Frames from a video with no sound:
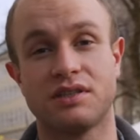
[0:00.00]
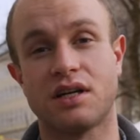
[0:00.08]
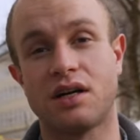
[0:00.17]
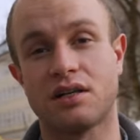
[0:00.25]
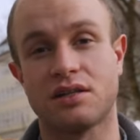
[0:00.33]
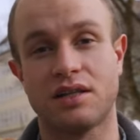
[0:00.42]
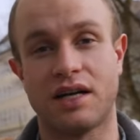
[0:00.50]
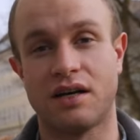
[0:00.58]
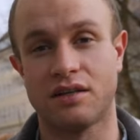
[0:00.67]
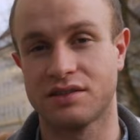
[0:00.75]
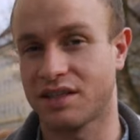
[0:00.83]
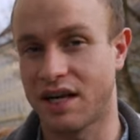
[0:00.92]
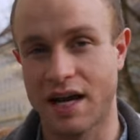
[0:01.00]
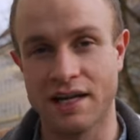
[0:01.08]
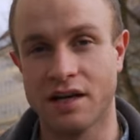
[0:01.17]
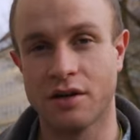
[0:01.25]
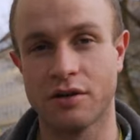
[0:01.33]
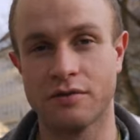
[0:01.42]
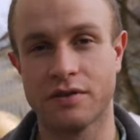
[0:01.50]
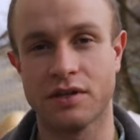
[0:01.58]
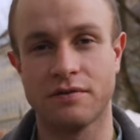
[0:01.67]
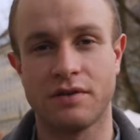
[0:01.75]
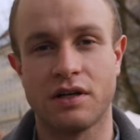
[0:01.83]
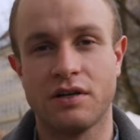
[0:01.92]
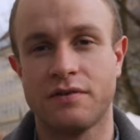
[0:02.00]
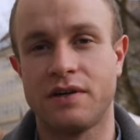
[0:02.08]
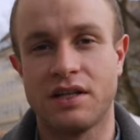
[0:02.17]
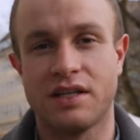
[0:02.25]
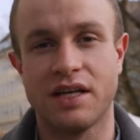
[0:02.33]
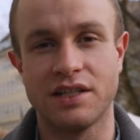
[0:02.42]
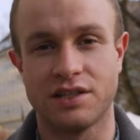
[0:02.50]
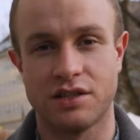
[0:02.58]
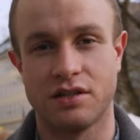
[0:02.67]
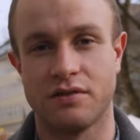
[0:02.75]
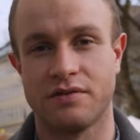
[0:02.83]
dark clouds are hanging over the very foundation